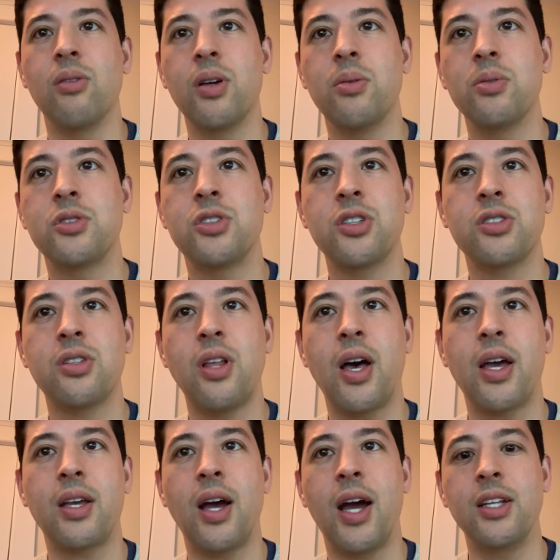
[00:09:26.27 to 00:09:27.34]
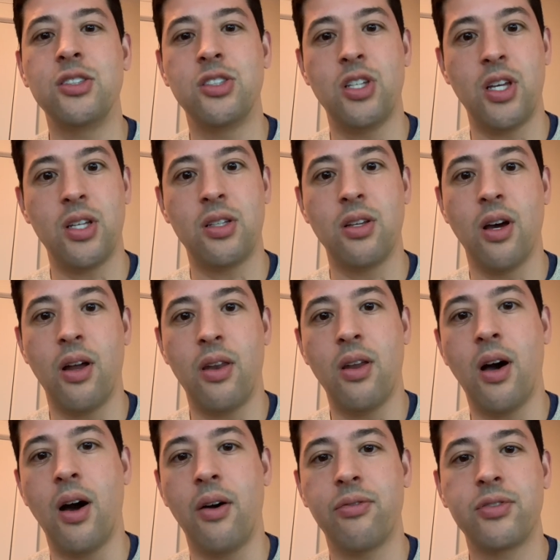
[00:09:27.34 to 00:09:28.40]
It was just like, I did
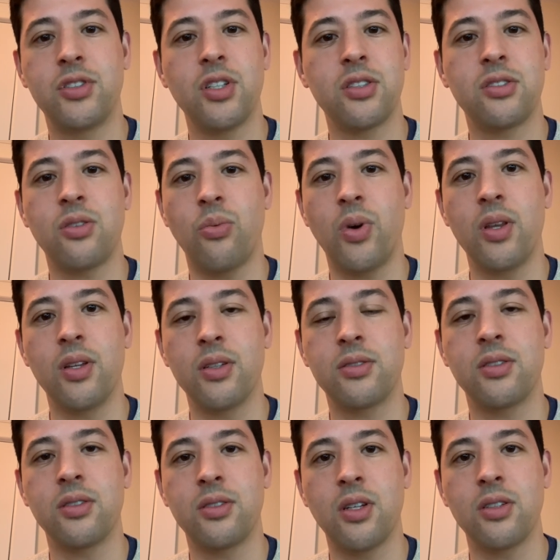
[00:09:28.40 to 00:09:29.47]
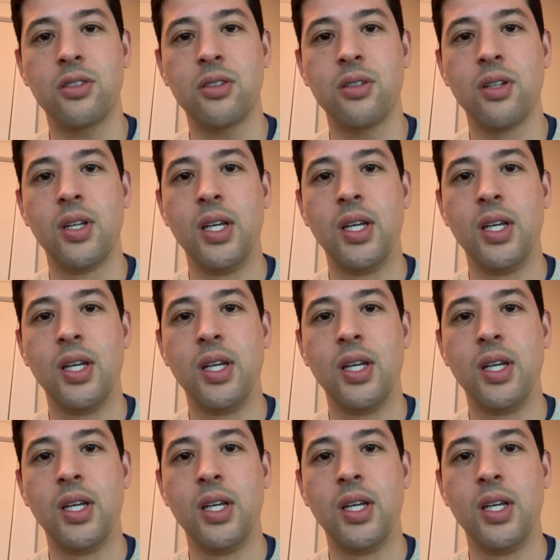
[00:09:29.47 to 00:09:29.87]
enough just to win this decision.